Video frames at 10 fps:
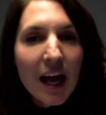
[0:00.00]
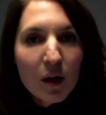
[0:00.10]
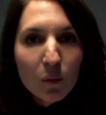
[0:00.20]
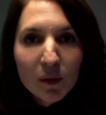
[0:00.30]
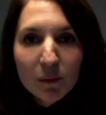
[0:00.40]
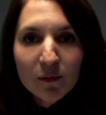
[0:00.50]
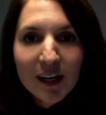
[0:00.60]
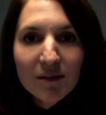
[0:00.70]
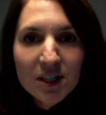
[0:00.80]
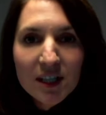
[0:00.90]
And with
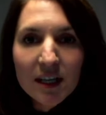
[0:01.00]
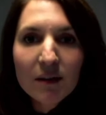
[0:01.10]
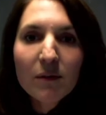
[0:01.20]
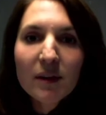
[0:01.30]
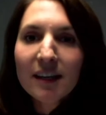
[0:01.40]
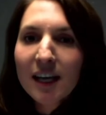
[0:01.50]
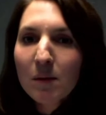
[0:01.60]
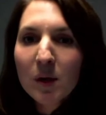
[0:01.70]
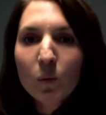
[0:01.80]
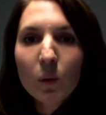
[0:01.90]
5G,
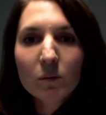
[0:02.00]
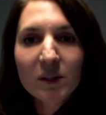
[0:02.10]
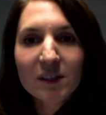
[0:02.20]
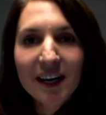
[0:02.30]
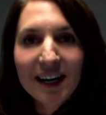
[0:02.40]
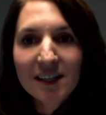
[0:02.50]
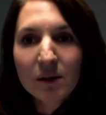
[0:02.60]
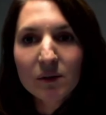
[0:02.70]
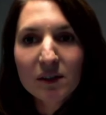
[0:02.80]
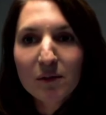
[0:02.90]
gaming won't be tied
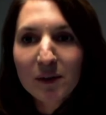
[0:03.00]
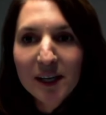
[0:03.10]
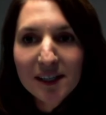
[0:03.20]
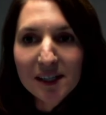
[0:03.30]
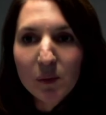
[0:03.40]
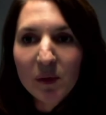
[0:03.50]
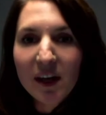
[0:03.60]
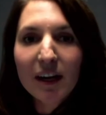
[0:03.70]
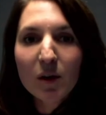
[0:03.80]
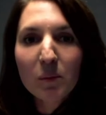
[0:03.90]
down to devices with
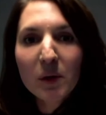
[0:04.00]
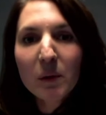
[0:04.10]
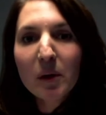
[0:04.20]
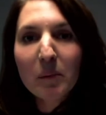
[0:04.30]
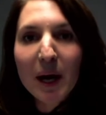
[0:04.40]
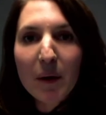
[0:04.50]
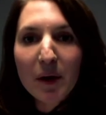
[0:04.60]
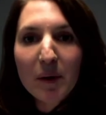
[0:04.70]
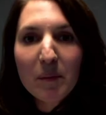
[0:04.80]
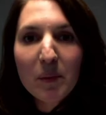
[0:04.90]
high computing
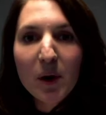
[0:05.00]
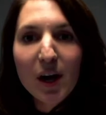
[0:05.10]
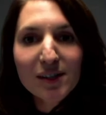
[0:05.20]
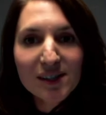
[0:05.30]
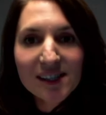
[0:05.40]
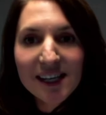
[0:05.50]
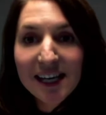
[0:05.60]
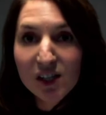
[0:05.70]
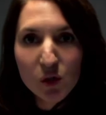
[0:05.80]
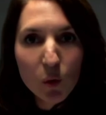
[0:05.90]
power.
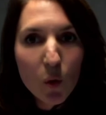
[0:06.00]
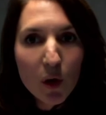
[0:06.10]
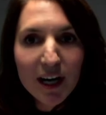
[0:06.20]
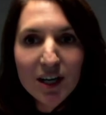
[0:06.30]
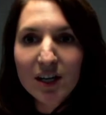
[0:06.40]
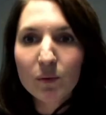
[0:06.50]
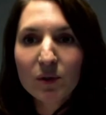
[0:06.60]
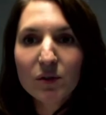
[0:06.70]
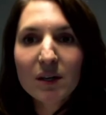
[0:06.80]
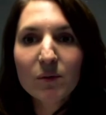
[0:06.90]
Processing, storage, and
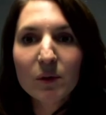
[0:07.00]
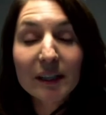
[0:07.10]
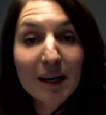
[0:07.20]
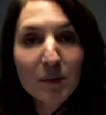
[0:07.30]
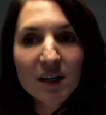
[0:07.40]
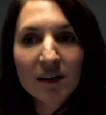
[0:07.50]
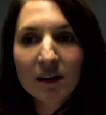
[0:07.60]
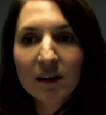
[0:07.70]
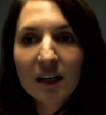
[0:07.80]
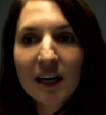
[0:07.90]
retrieval can be done
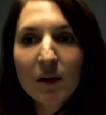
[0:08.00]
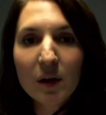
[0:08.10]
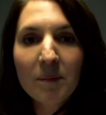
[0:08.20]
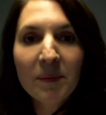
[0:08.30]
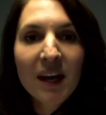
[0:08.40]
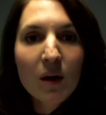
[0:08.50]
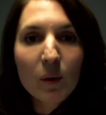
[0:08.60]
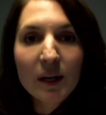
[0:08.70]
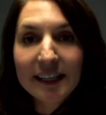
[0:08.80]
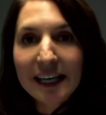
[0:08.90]
in the cloud,
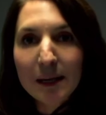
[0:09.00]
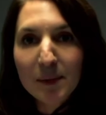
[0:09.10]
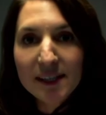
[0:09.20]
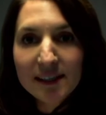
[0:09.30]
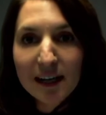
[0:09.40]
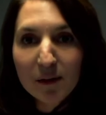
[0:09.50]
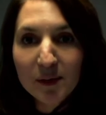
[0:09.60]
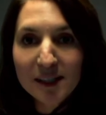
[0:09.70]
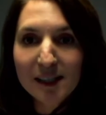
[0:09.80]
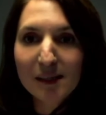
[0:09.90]
while the game itself
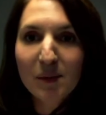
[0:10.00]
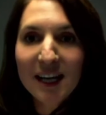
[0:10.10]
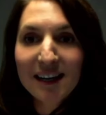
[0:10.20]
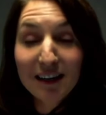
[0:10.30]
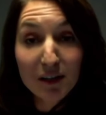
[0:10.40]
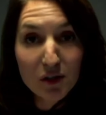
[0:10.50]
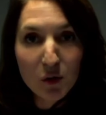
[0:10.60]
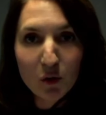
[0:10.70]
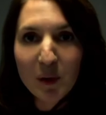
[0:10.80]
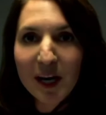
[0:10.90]
is displayed and
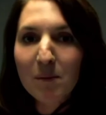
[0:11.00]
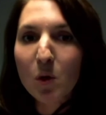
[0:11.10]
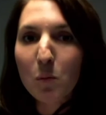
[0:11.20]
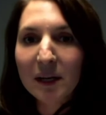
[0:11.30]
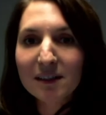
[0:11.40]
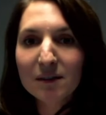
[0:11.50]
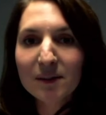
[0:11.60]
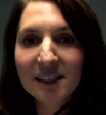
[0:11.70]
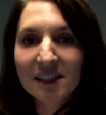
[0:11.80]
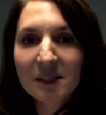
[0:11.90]
controlled by a mobile
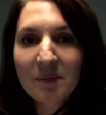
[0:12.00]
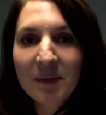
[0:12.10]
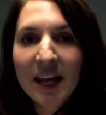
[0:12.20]
device.